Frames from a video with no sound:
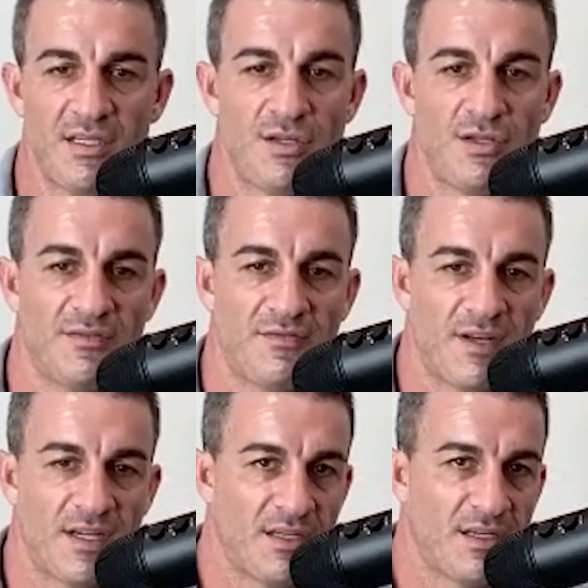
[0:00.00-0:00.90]
You can
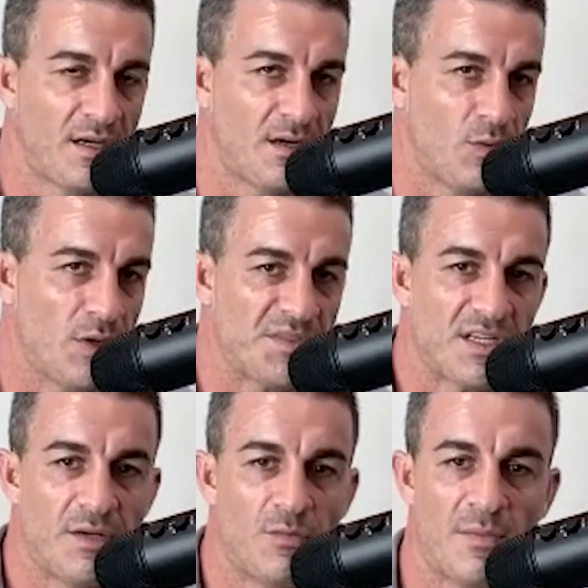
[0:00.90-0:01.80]
find our
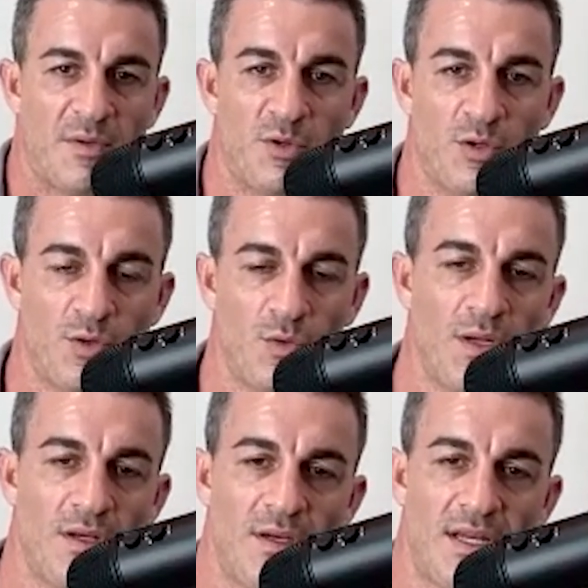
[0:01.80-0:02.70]
website,
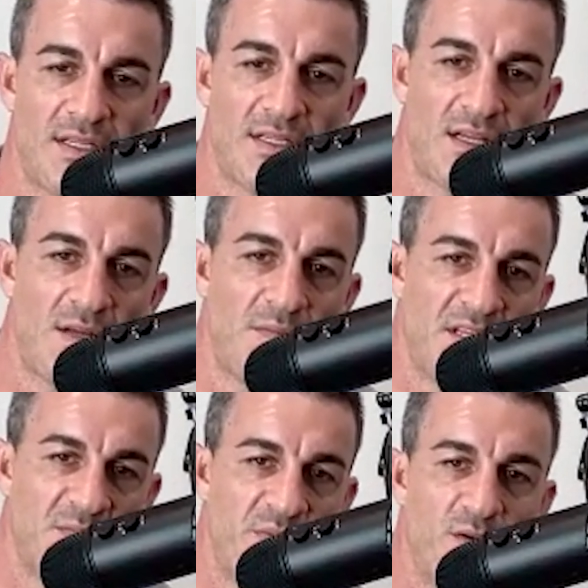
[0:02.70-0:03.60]
robbiebreaux.com.
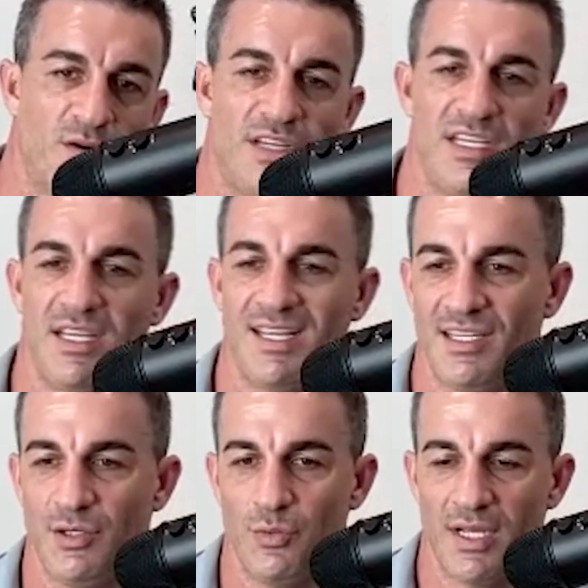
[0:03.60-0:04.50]
That's
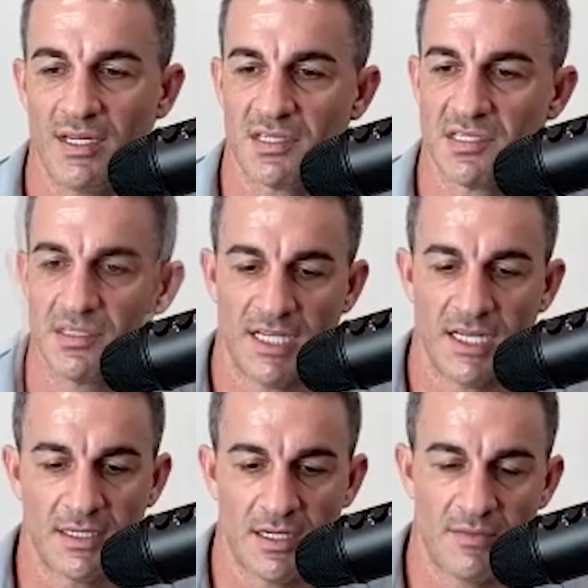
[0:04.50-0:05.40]

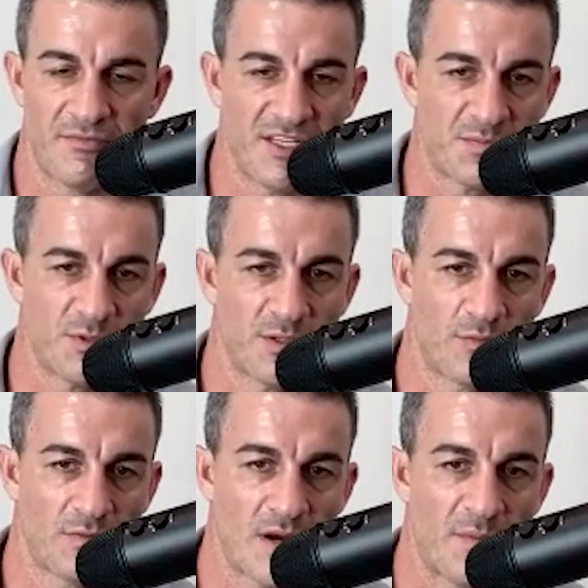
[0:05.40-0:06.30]
BREAUX.com. Facebook,
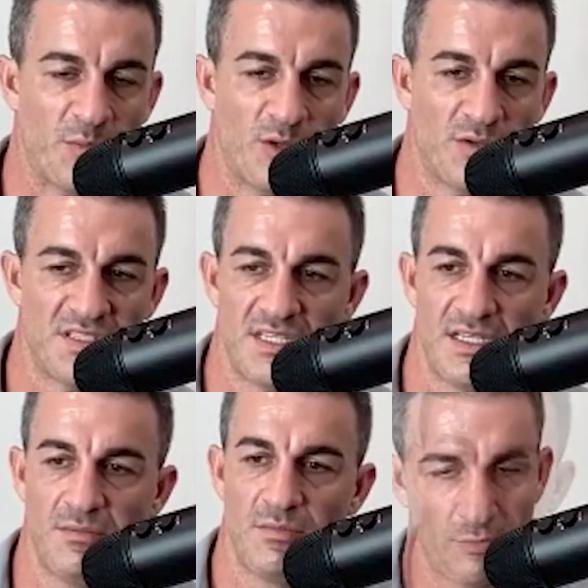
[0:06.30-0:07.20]
Robbie Breaux and
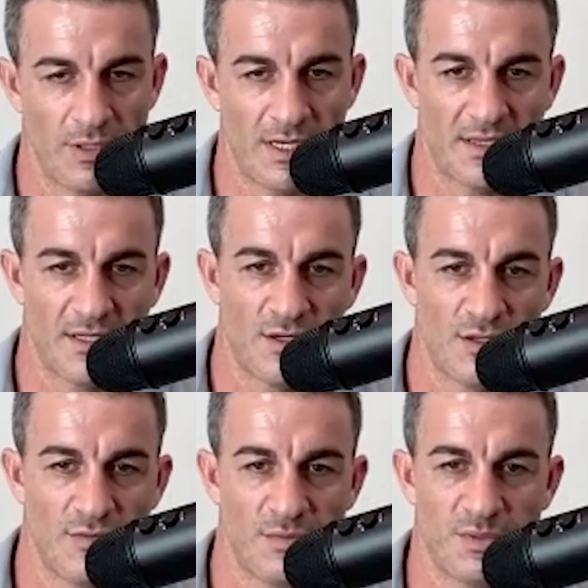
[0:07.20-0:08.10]
team. We're out there all
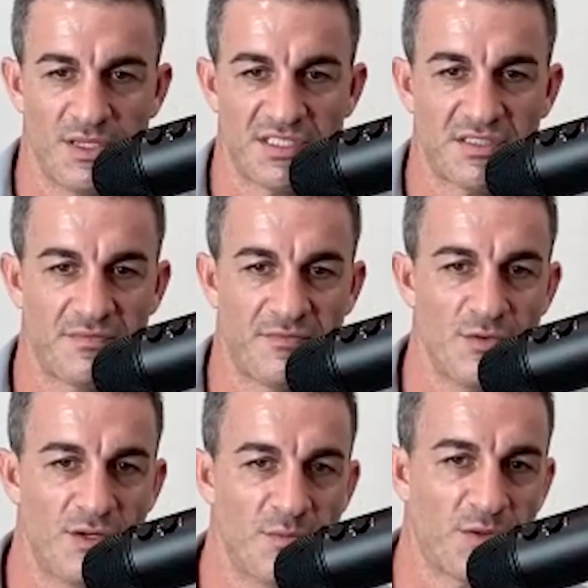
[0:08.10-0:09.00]
over the place. Phone
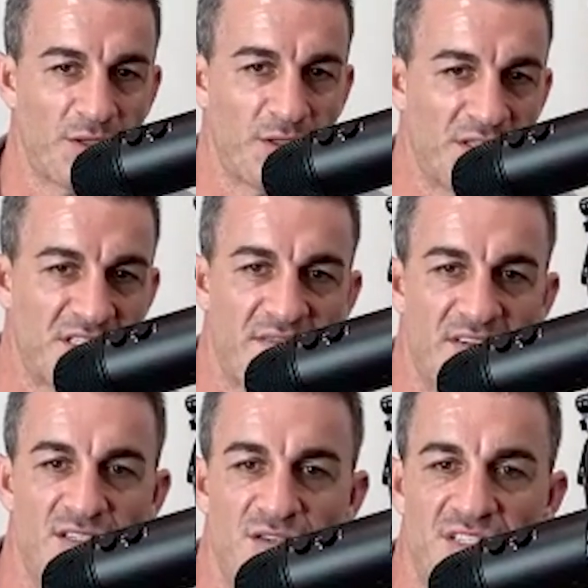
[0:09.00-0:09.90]
number
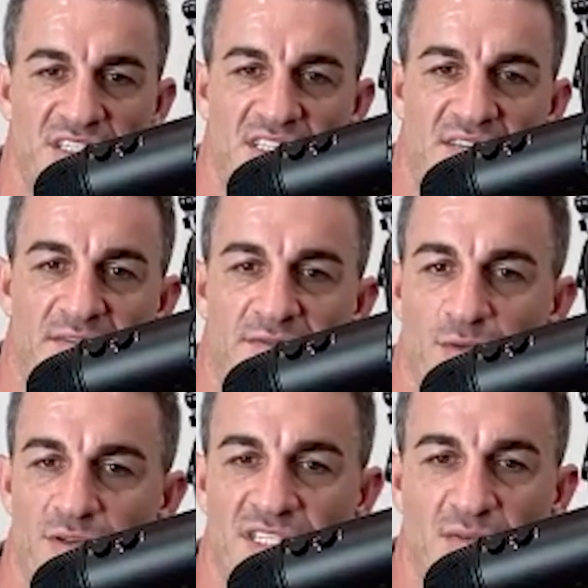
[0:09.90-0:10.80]

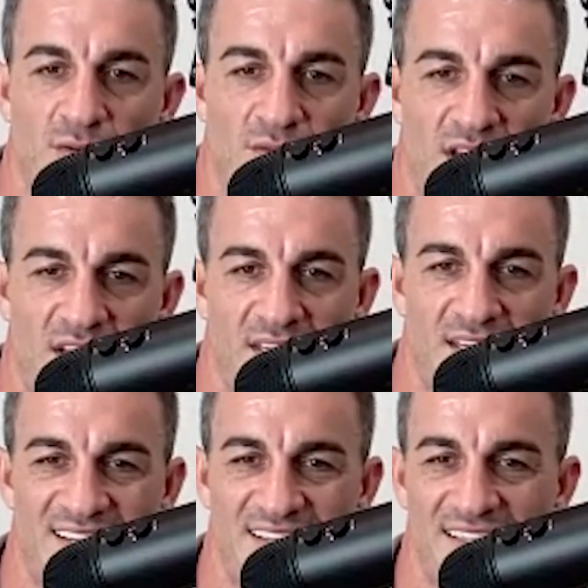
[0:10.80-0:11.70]

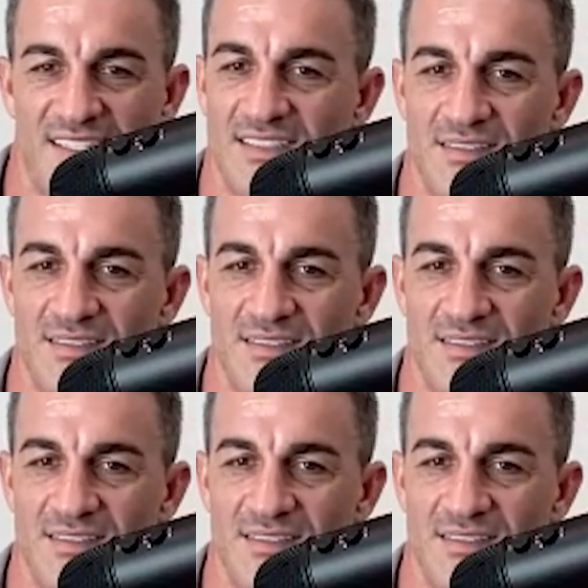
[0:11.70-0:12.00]
337-267-4099.